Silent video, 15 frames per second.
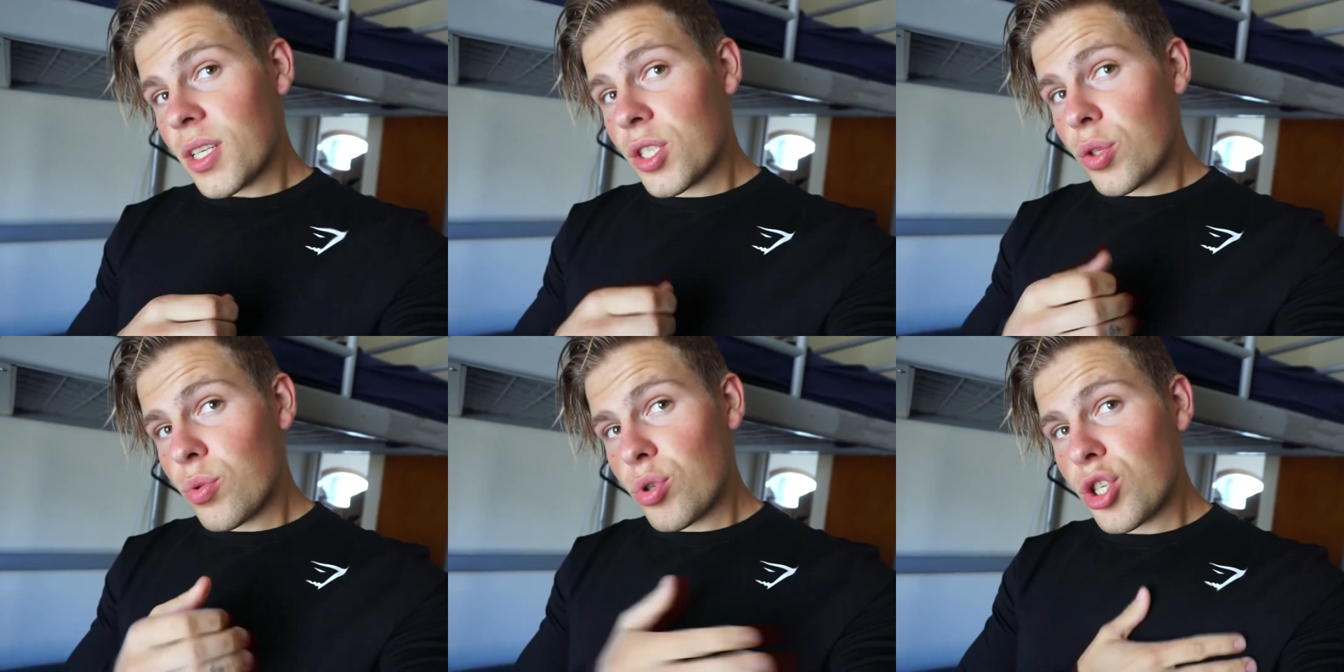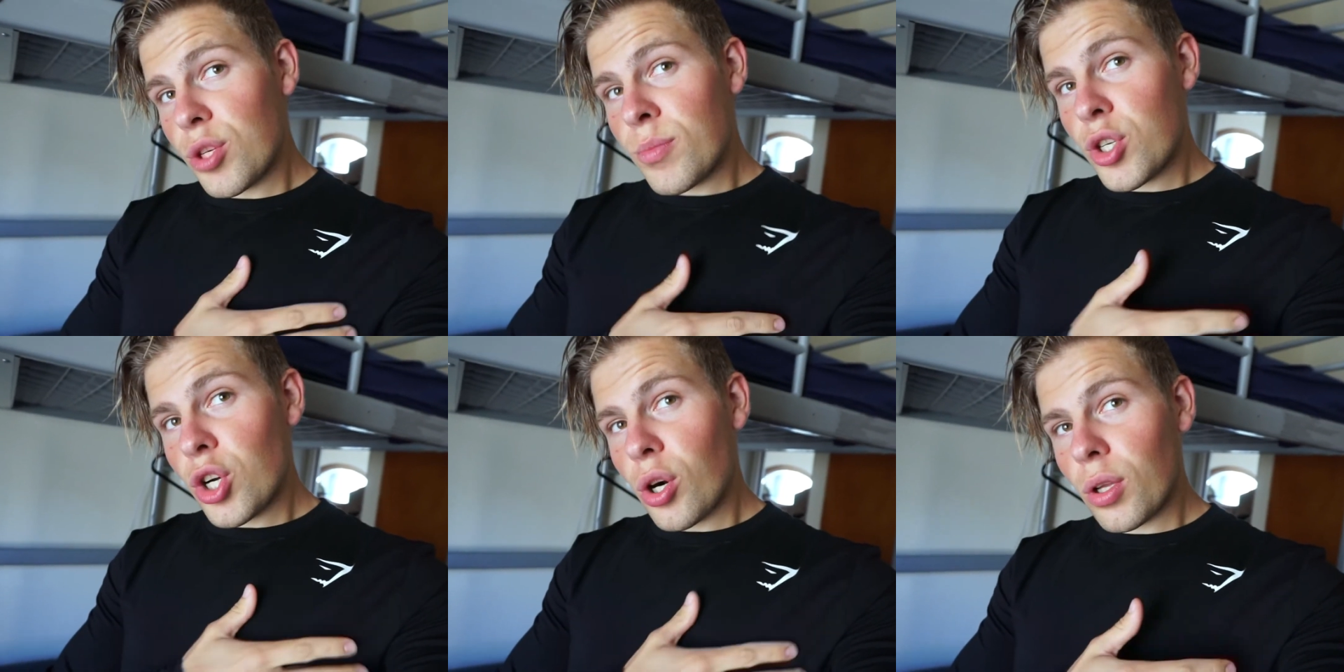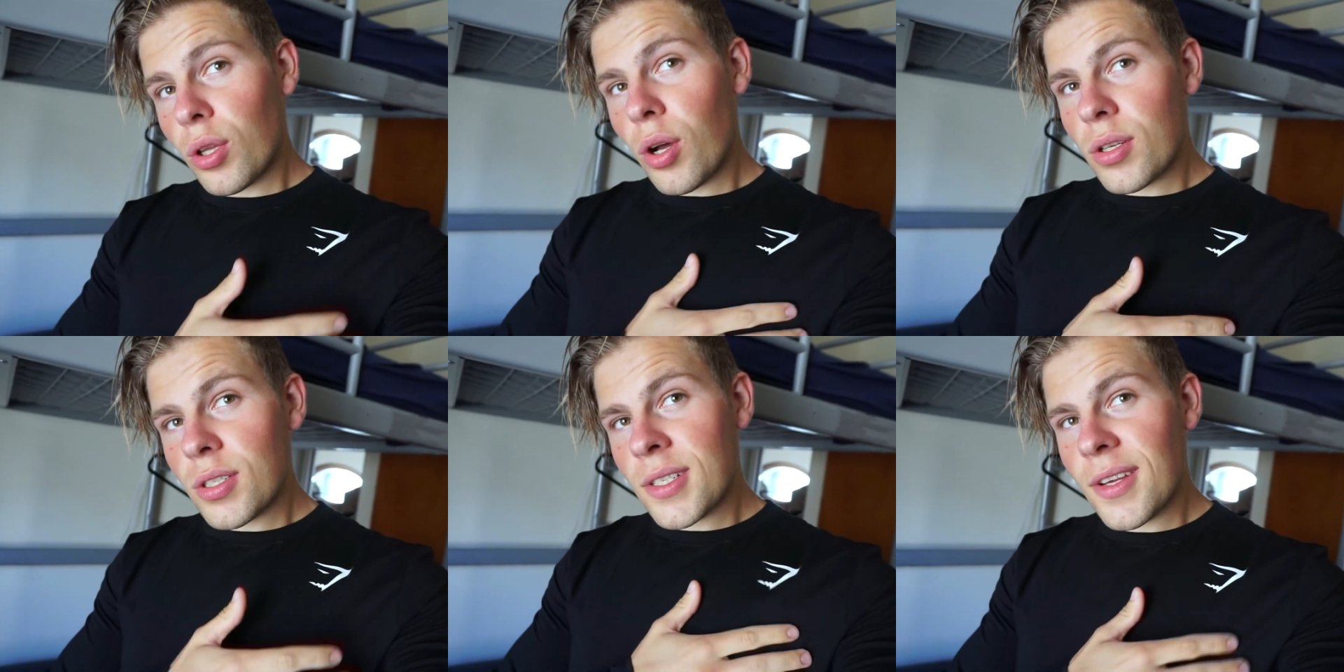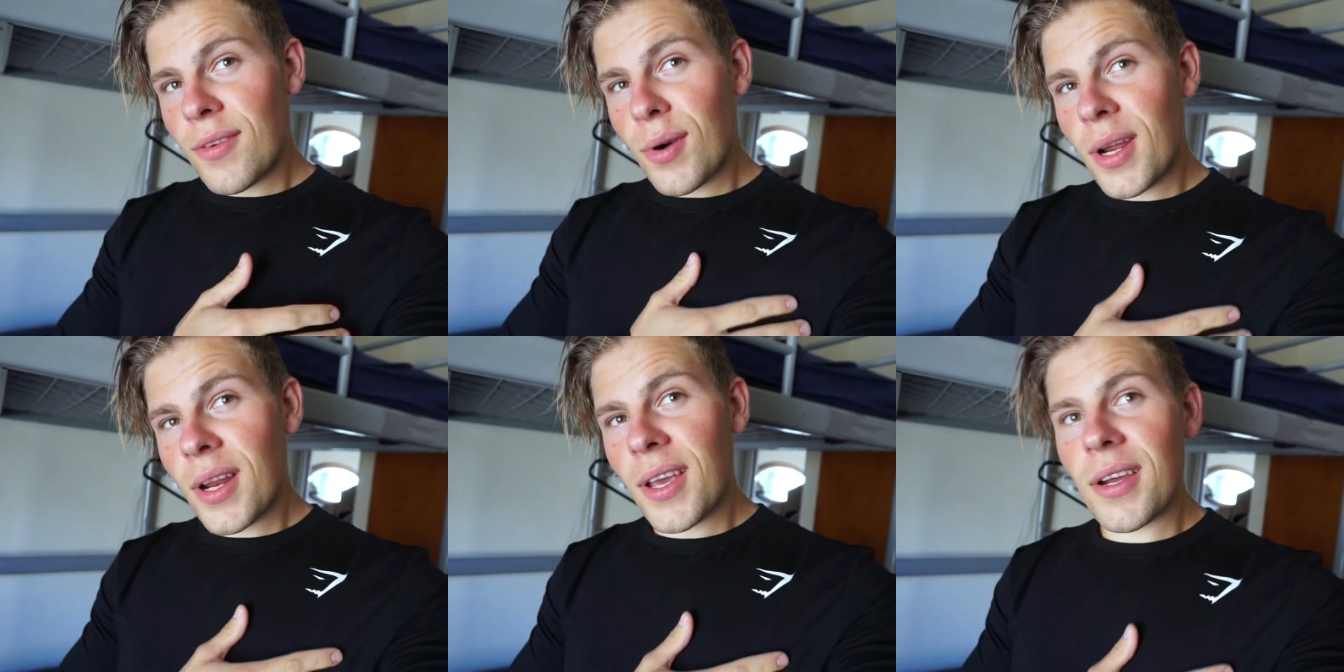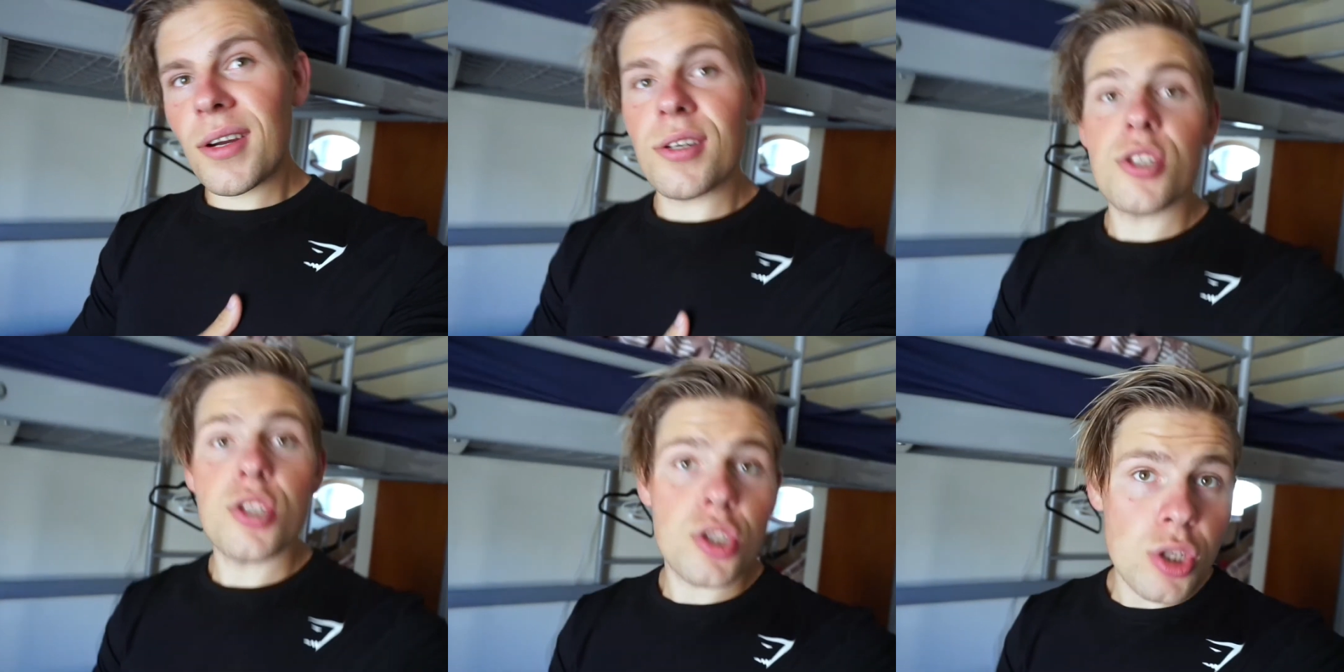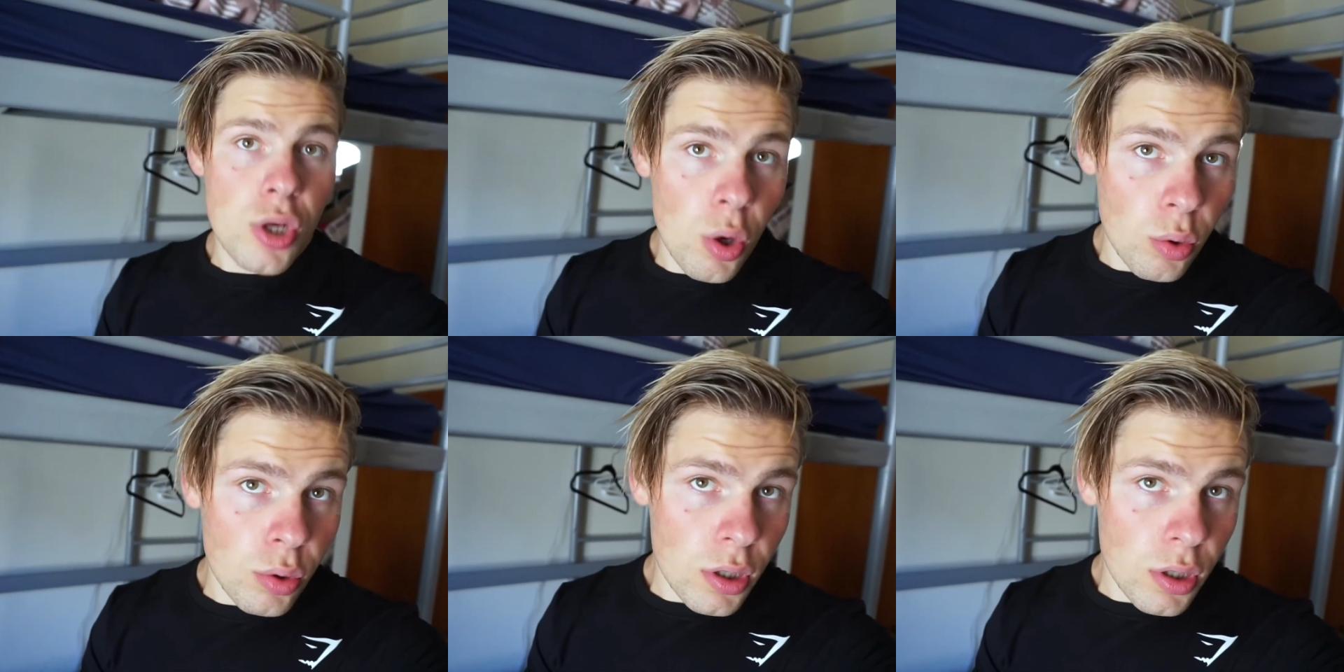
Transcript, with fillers: this new Gymshark long sleeve right here, so